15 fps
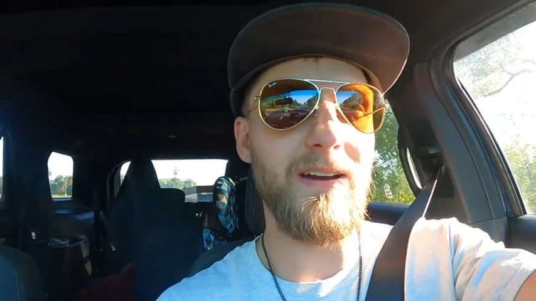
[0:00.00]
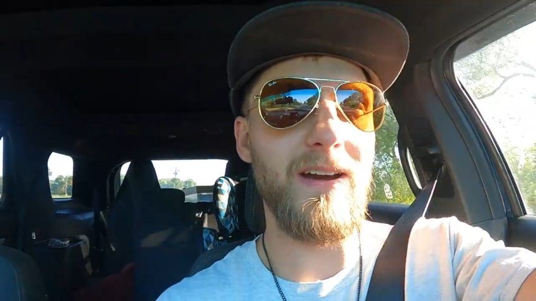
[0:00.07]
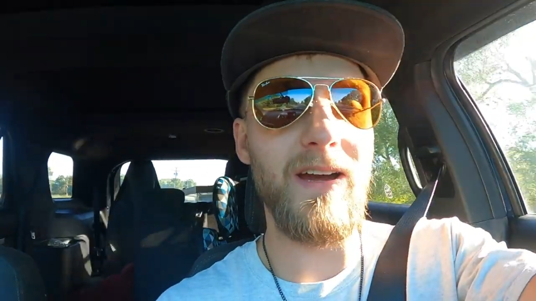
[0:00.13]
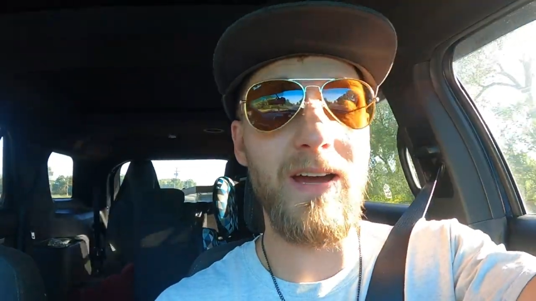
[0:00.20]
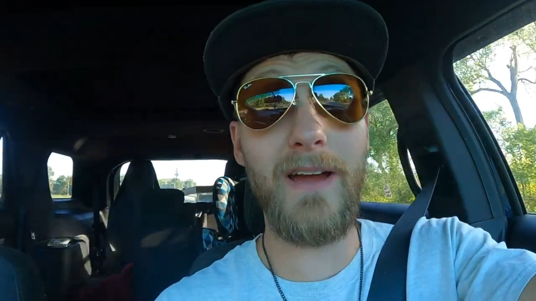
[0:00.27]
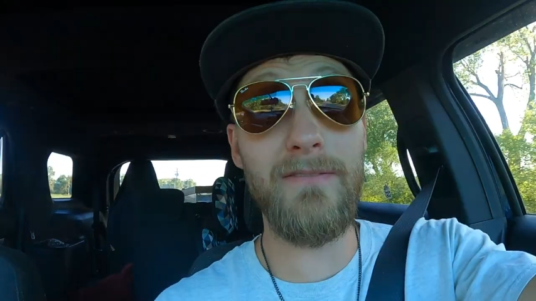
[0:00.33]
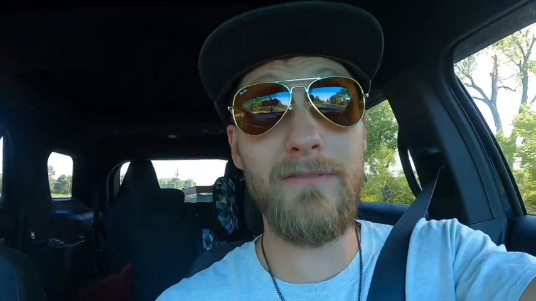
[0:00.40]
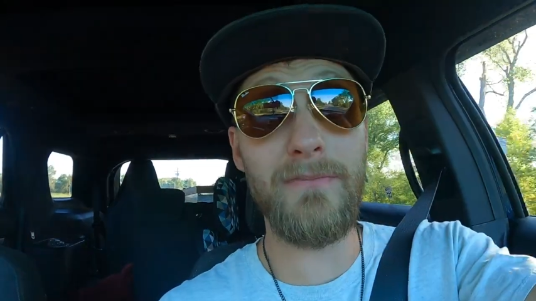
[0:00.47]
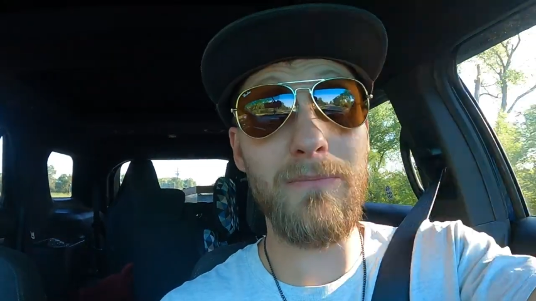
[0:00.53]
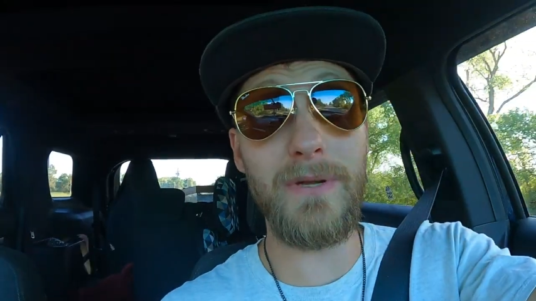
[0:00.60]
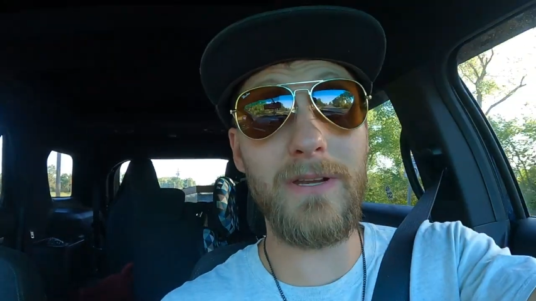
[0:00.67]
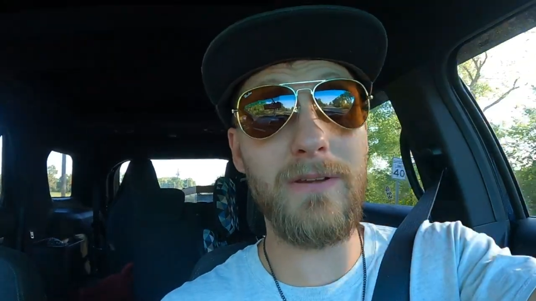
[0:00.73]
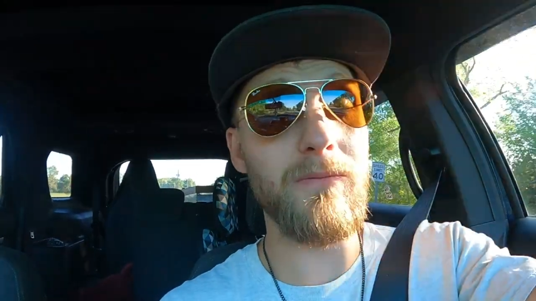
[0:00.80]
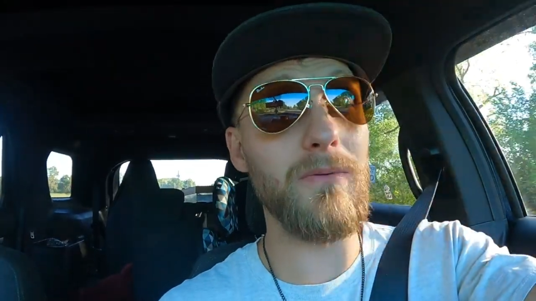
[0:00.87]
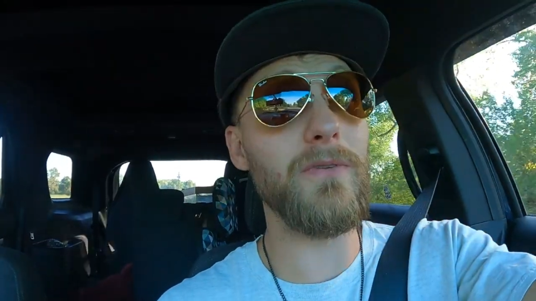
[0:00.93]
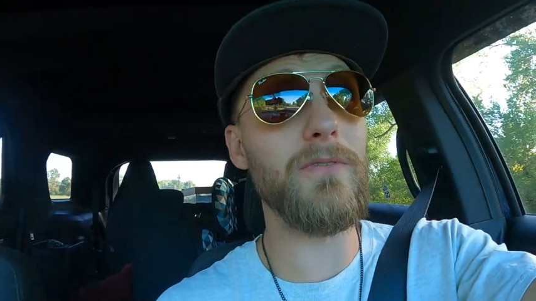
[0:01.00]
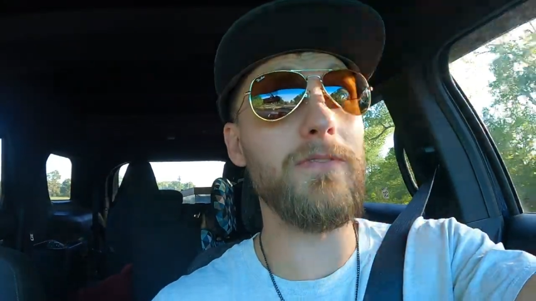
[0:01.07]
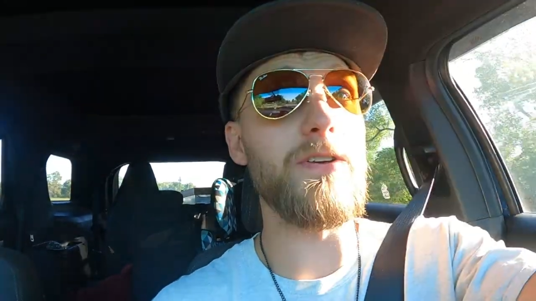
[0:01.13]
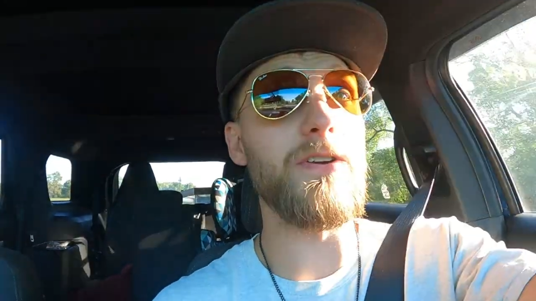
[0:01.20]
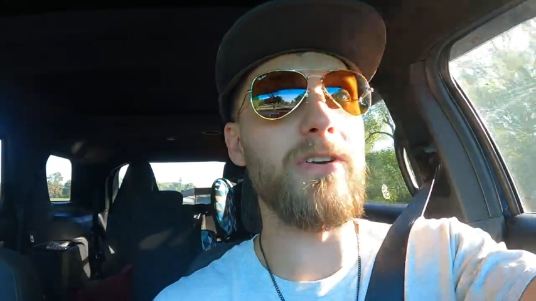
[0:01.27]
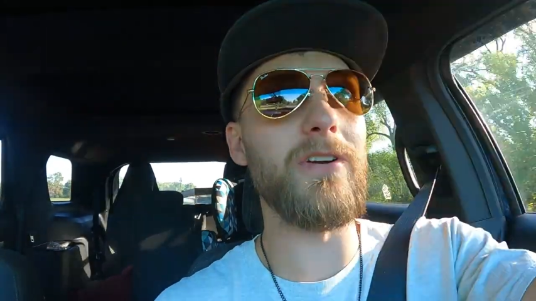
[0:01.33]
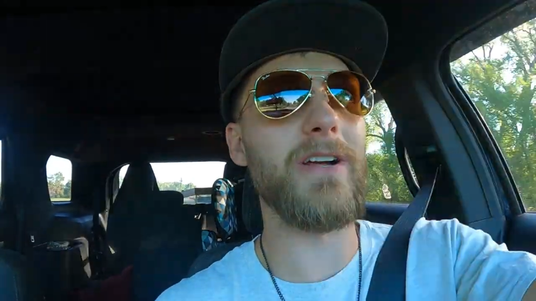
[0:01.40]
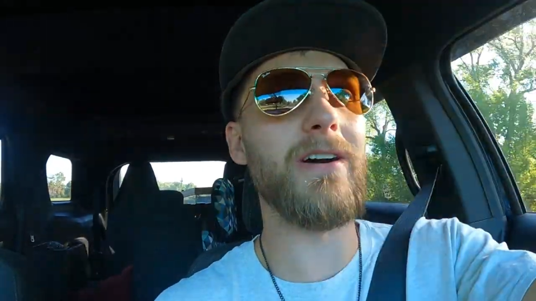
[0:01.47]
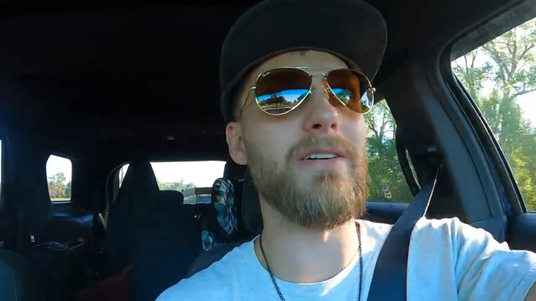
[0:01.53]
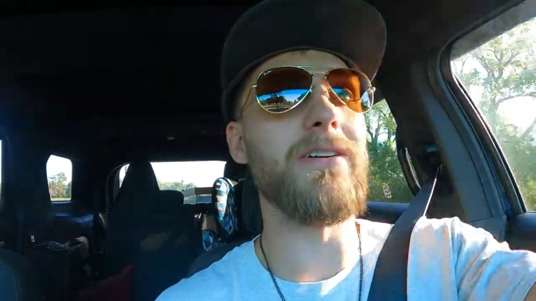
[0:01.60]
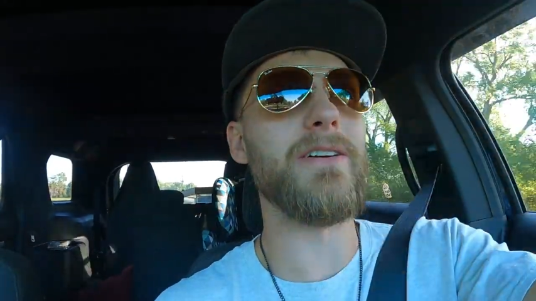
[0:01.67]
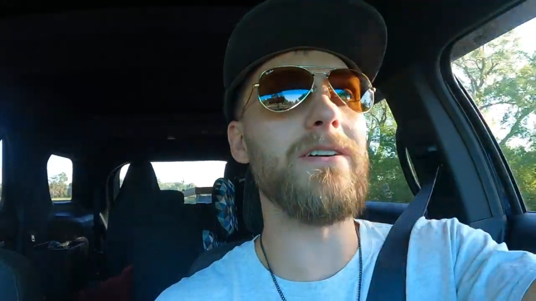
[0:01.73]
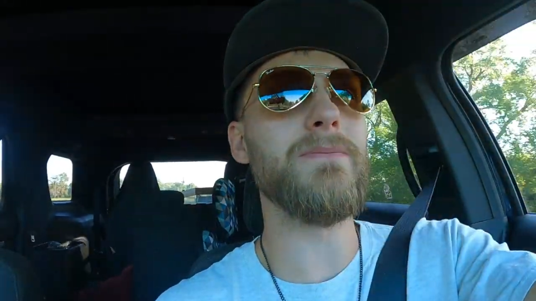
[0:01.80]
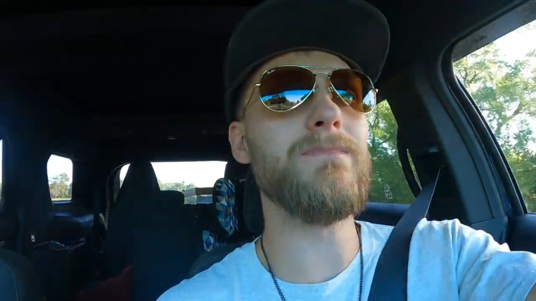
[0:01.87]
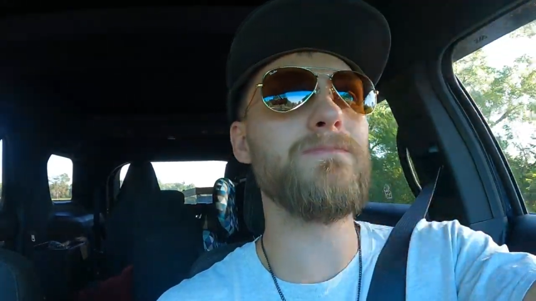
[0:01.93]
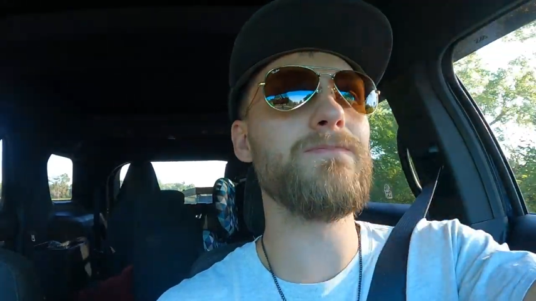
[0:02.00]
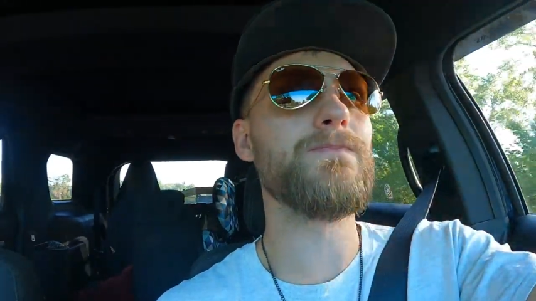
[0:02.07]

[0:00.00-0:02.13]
I haven't been able to figure it out yet.